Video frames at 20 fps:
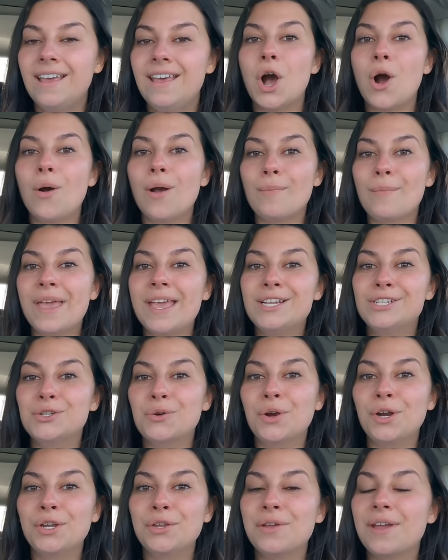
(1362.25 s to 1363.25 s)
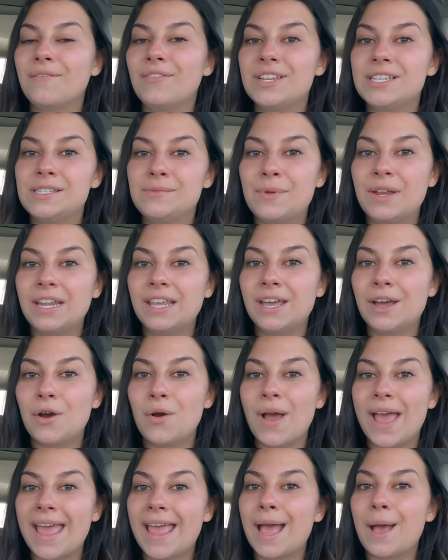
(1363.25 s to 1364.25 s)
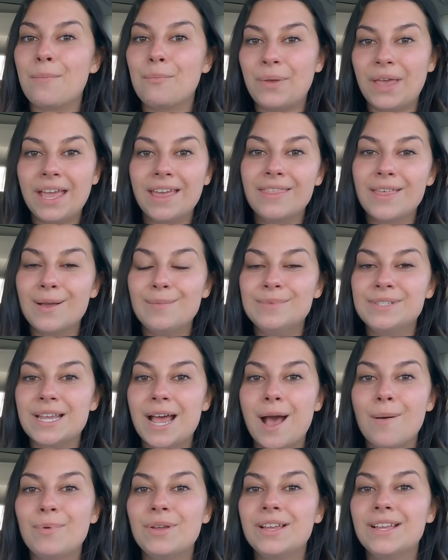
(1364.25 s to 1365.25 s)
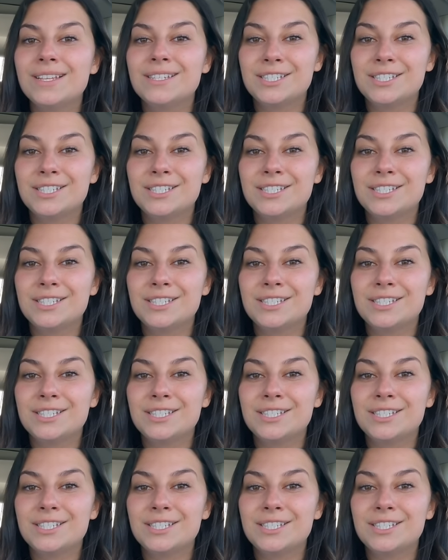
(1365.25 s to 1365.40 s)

So make sure you give this video a big thumbs up,